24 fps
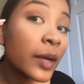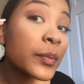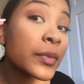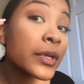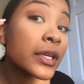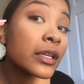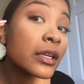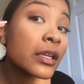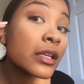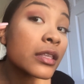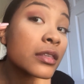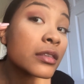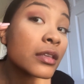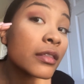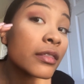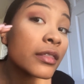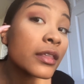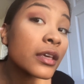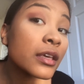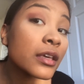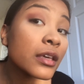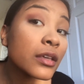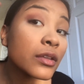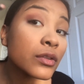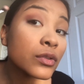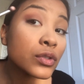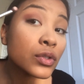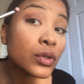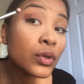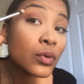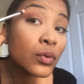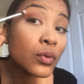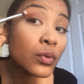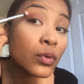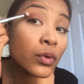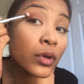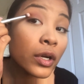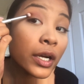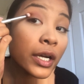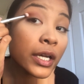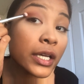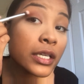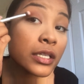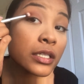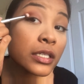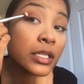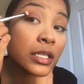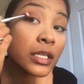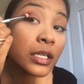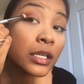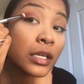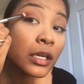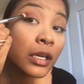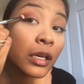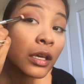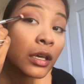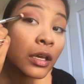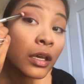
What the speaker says: I mean, it's nothing too crazy.